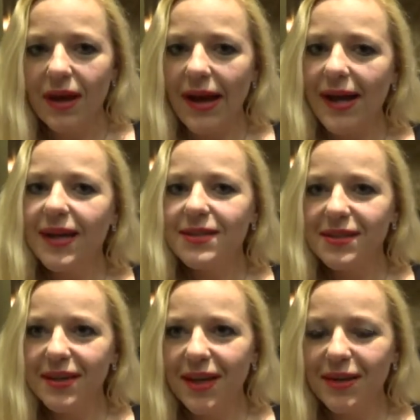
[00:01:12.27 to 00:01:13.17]
I
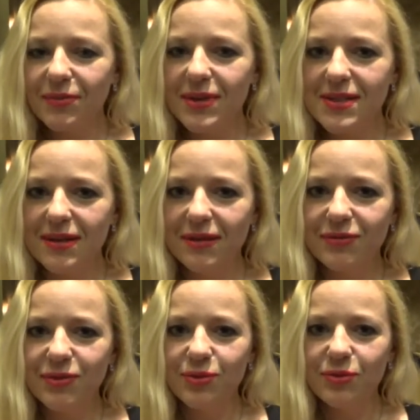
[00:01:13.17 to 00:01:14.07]
dedicated
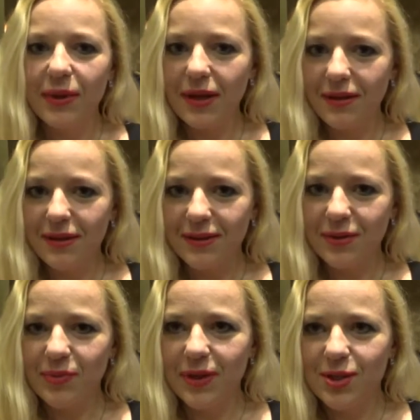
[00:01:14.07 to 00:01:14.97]
myself to medical
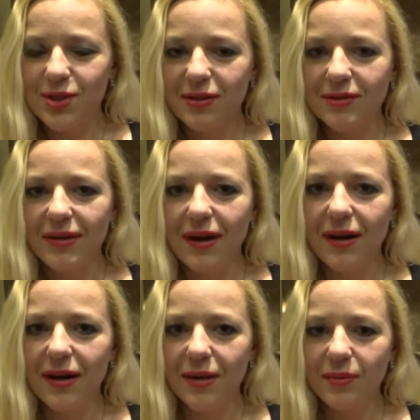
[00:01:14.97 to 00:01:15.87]
occupation.
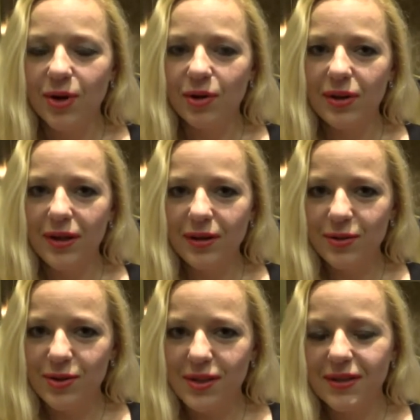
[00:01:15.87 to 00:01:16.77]
I am currently a
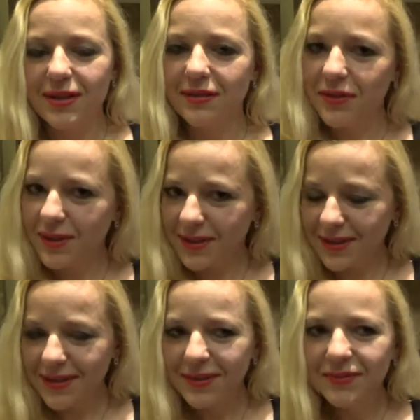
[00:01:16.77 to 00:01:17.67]
nurse at the Cleveland Clinic.